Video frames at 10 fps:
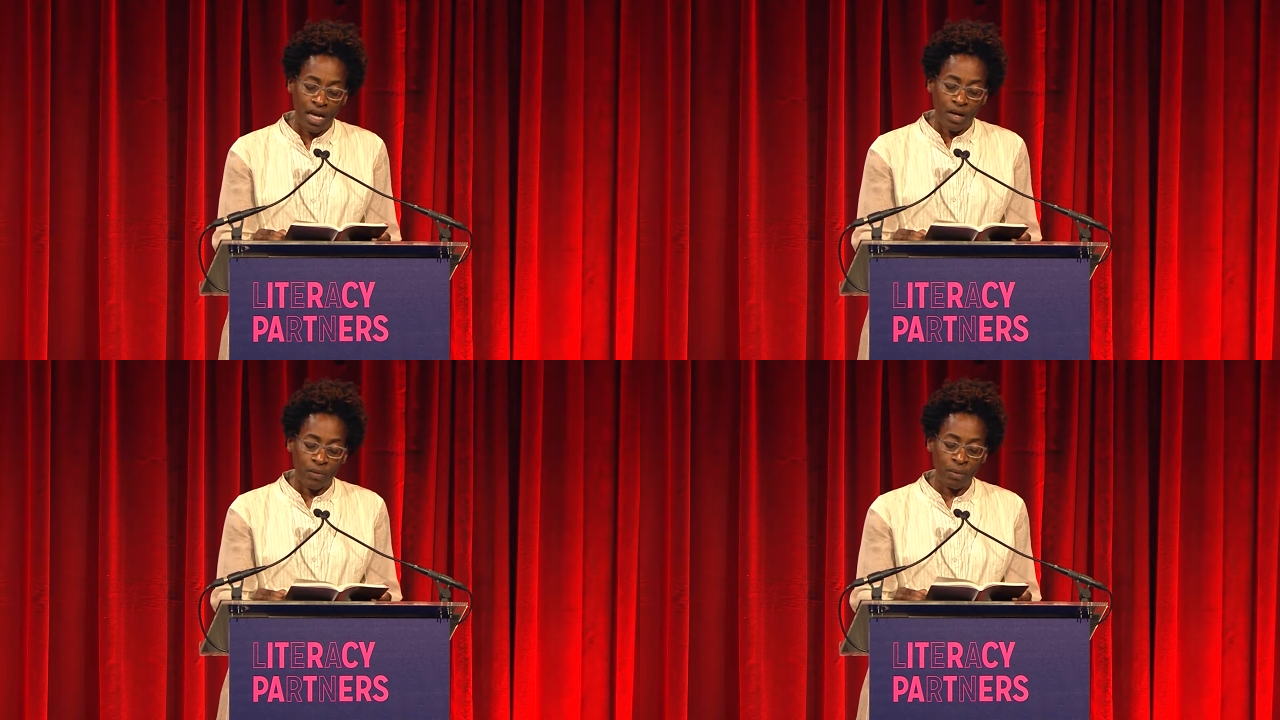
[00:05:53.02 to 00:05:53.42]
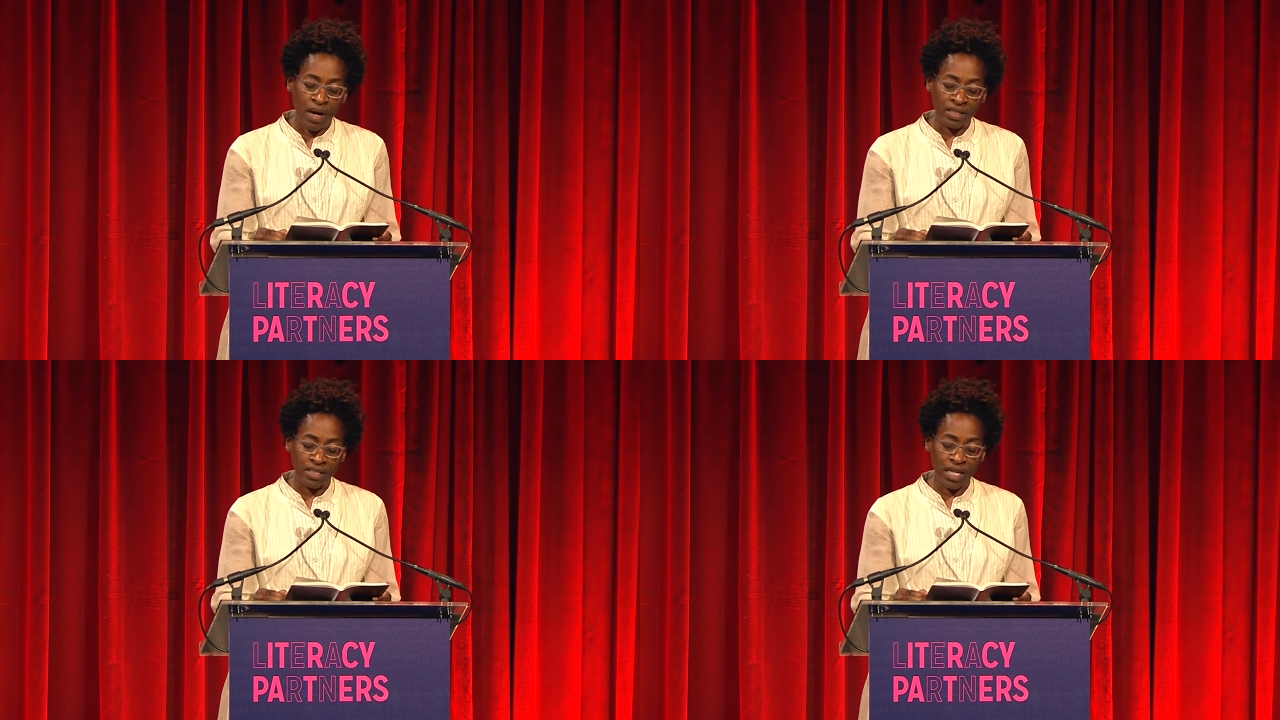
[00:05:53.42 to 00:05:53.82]
We
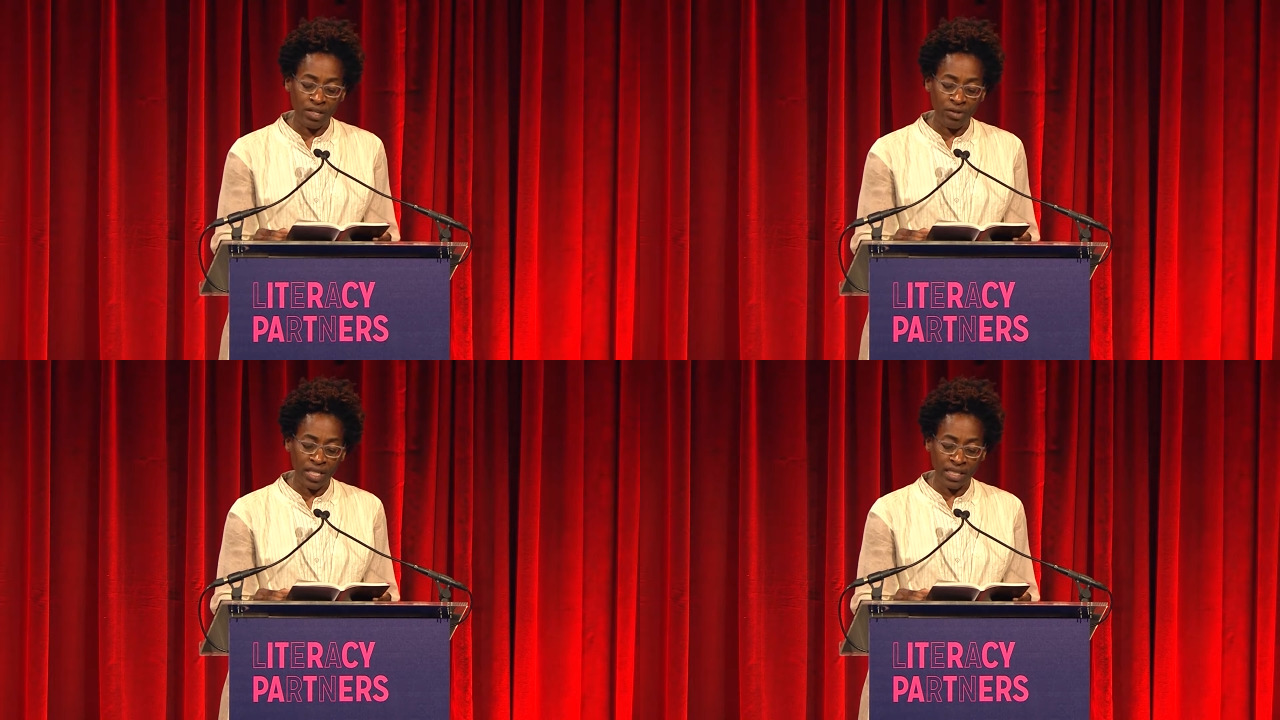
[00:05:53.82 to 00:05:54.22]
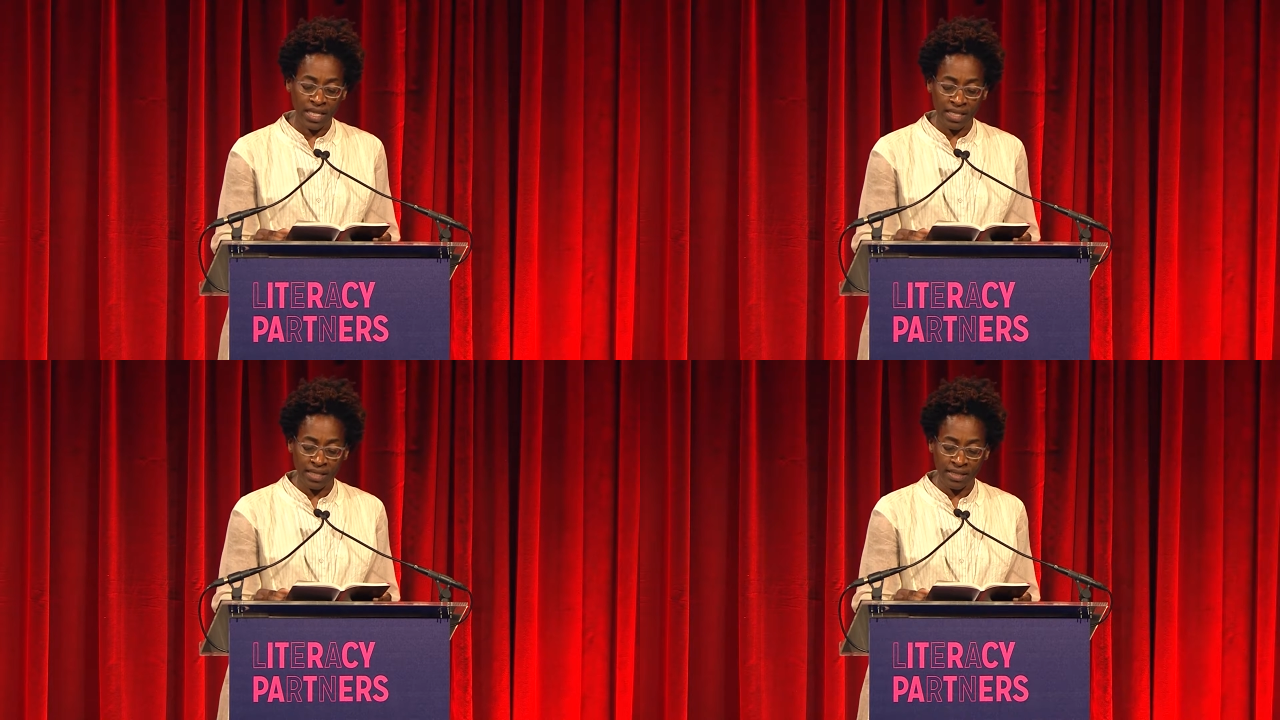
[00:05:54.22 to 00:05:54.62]
watched hungry
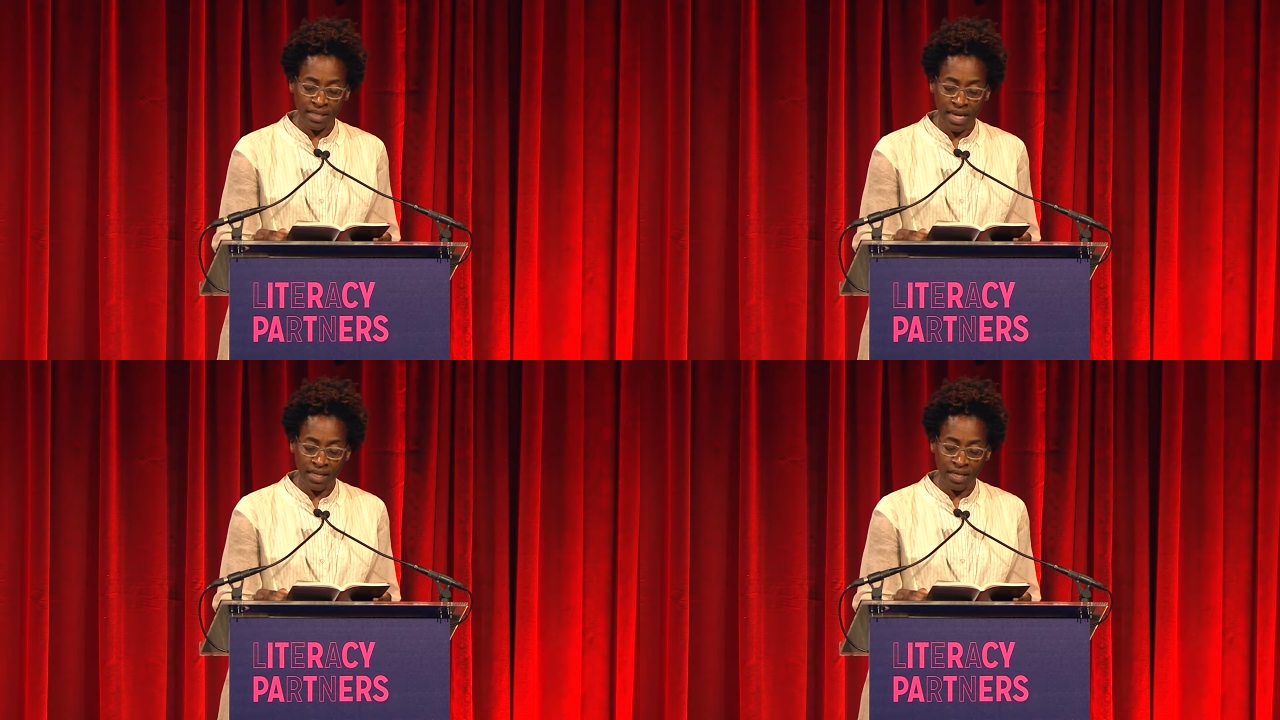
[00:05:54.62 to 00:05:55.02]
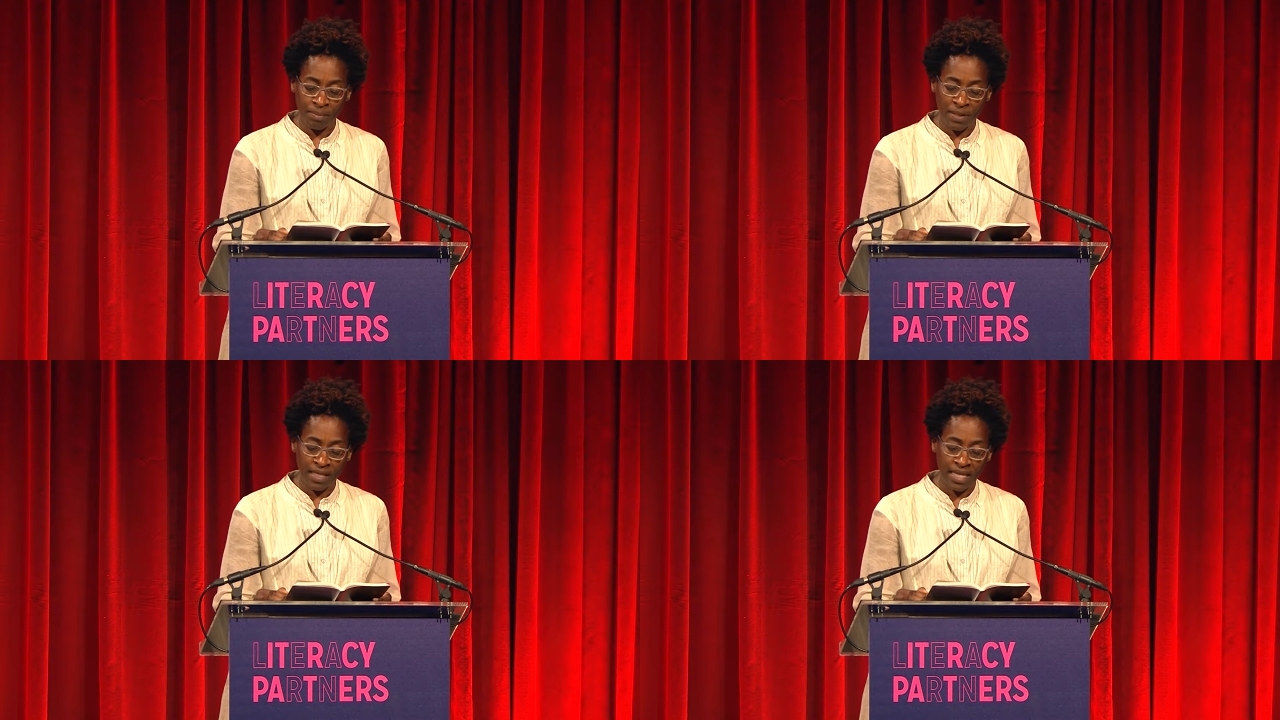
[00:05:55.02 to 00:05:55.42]
kids line
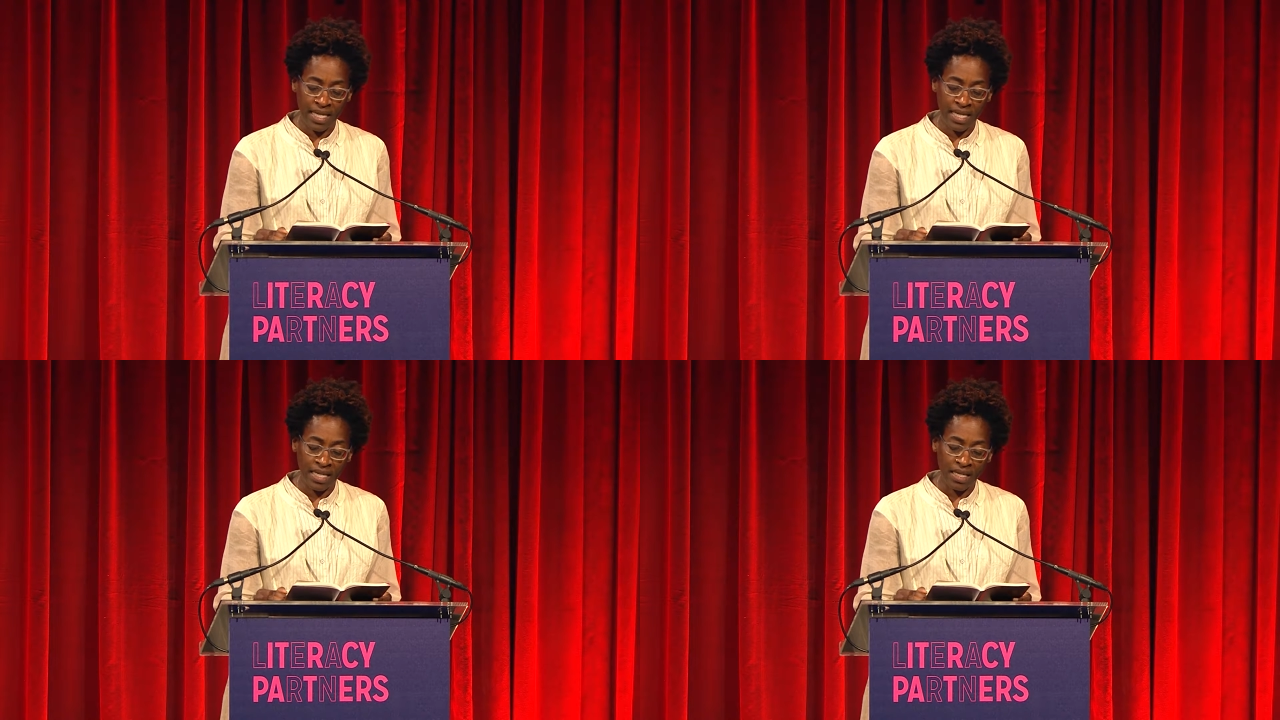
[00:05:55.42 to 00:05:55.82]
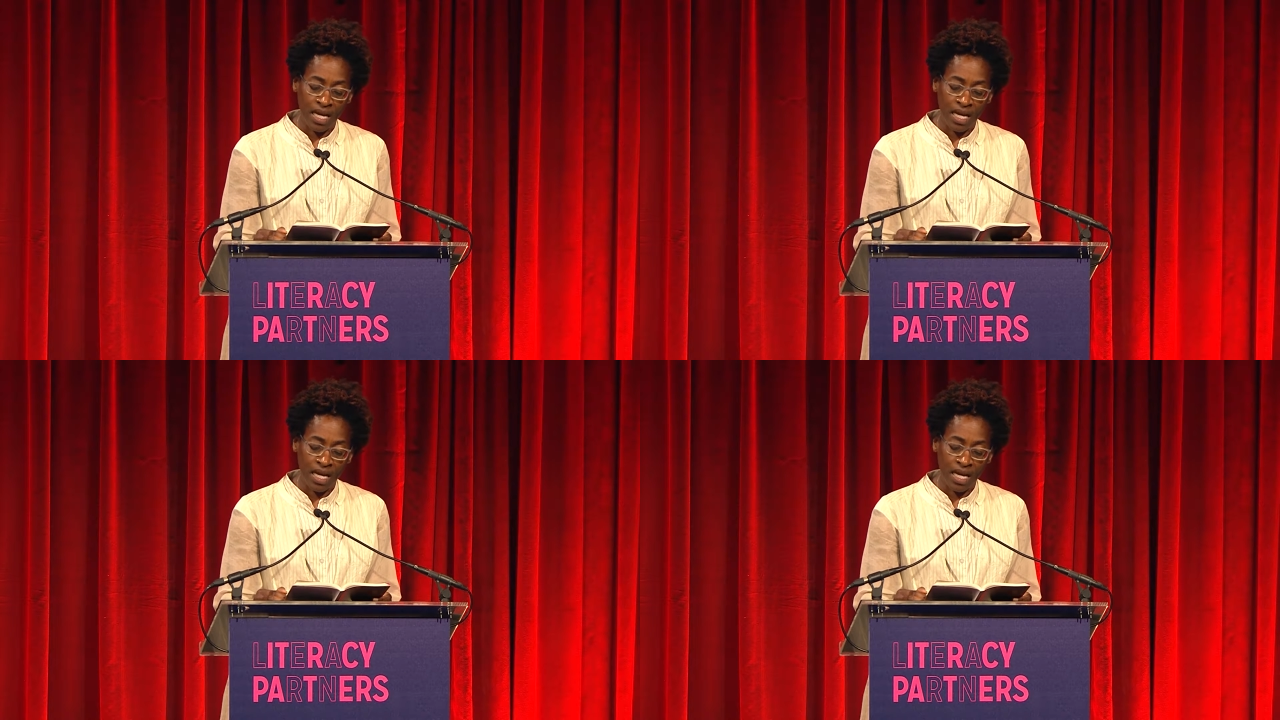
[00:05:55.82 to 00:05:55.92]
up in the heat,